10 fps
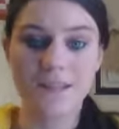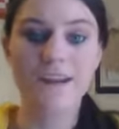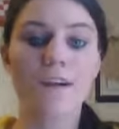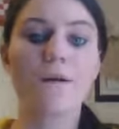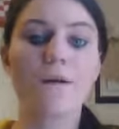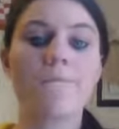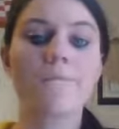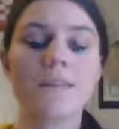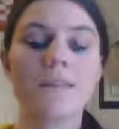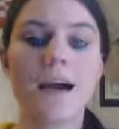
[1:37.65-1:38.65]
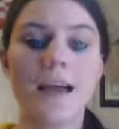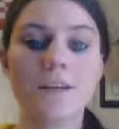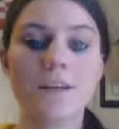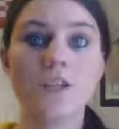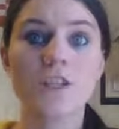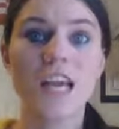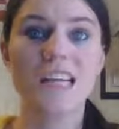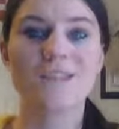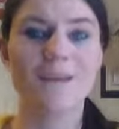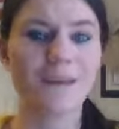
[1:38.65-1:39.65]
Um, I actually
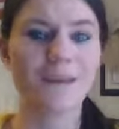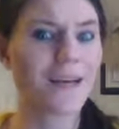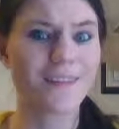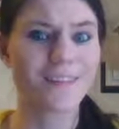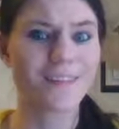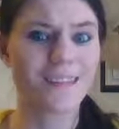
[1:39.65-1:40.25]
had to email this